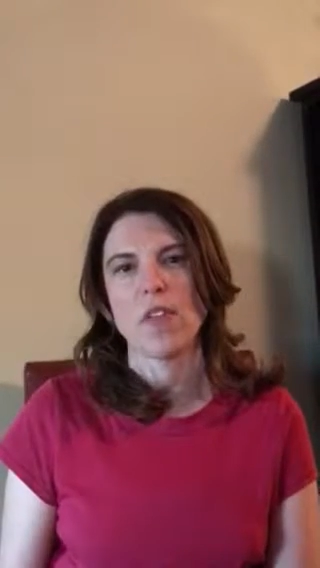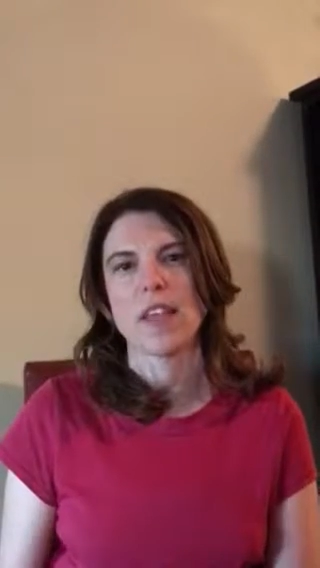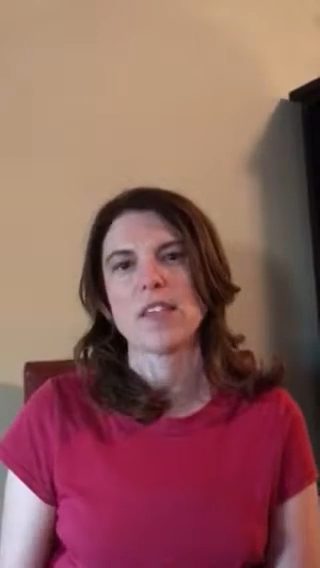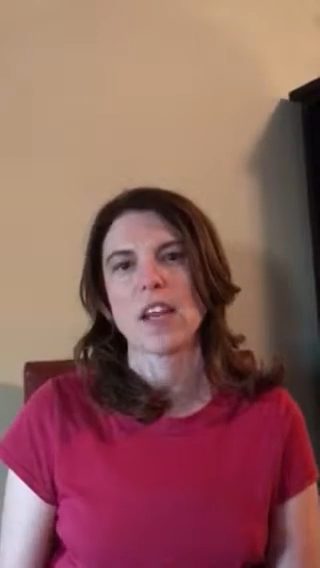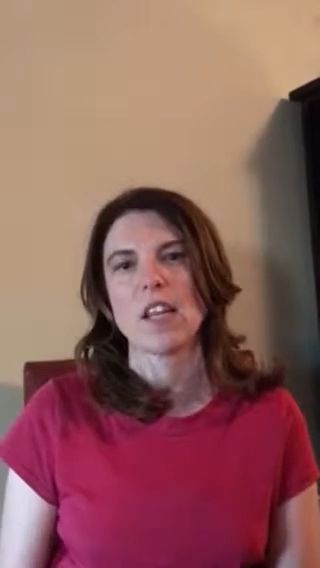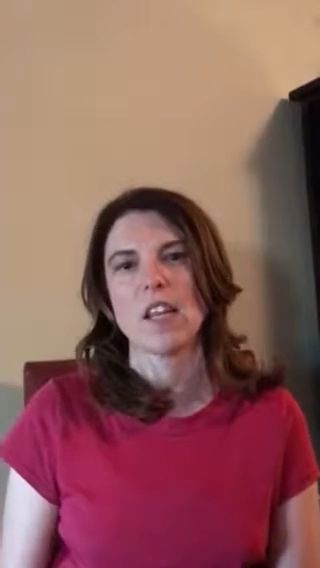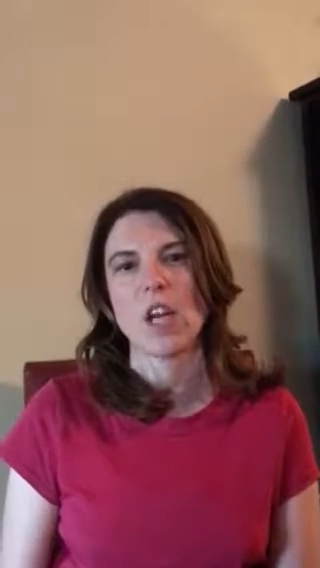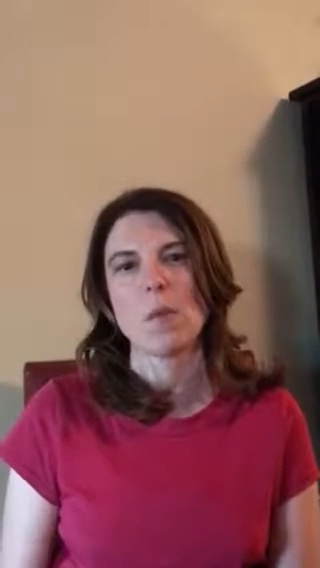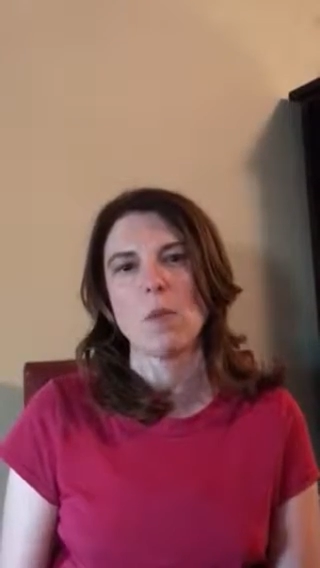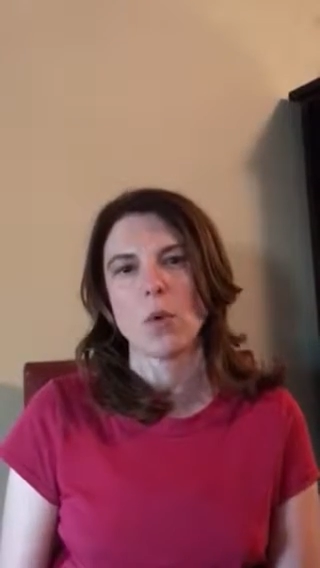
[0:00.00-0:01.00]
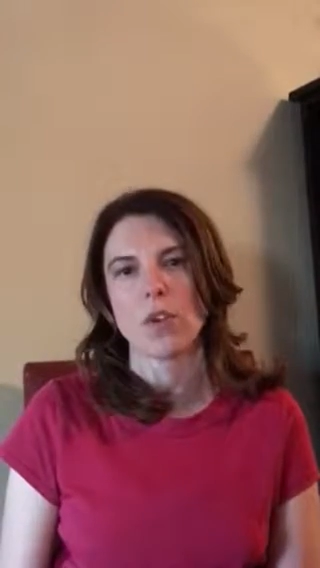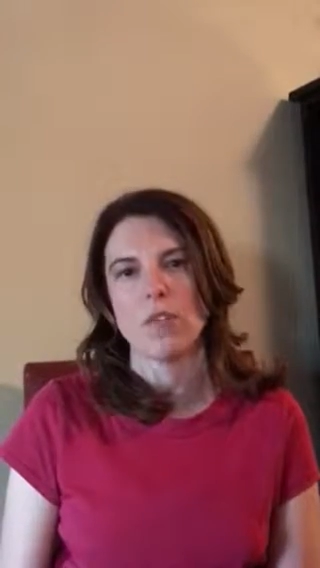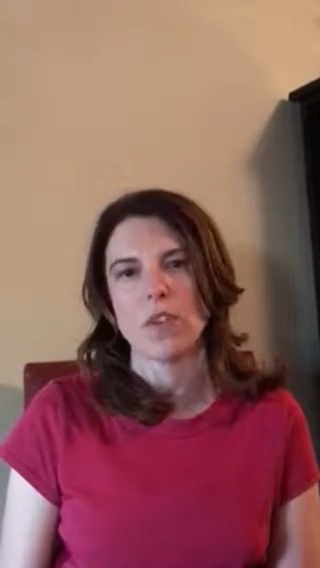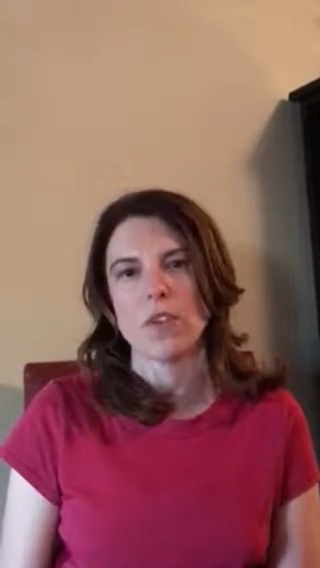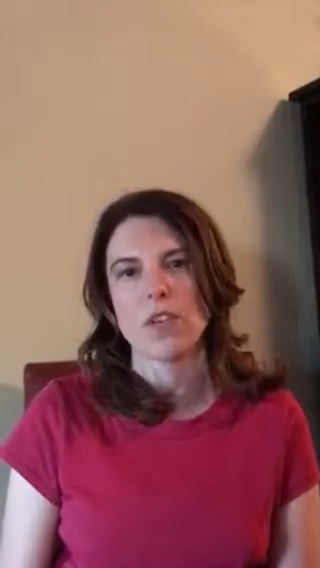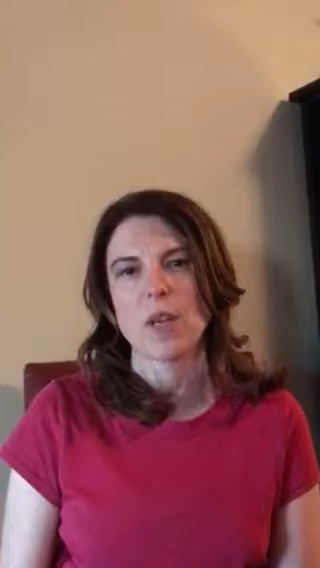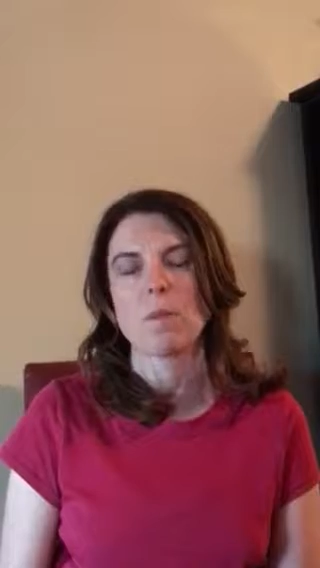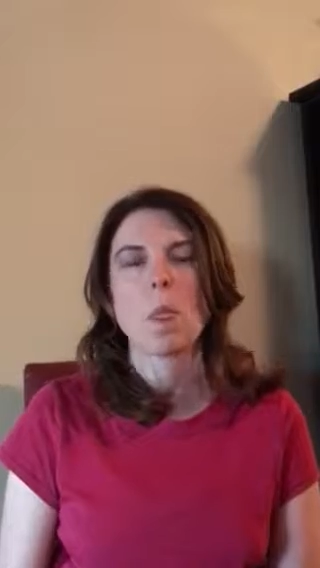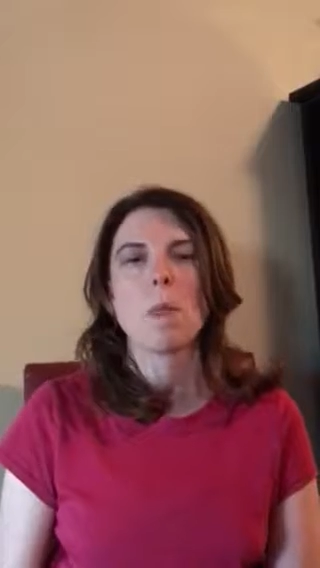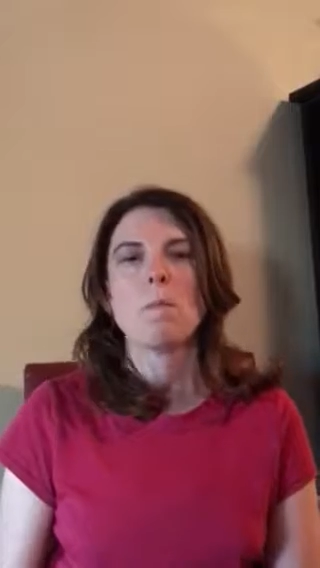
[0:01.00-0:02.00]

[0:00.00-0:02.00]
things get a little bit more confusing.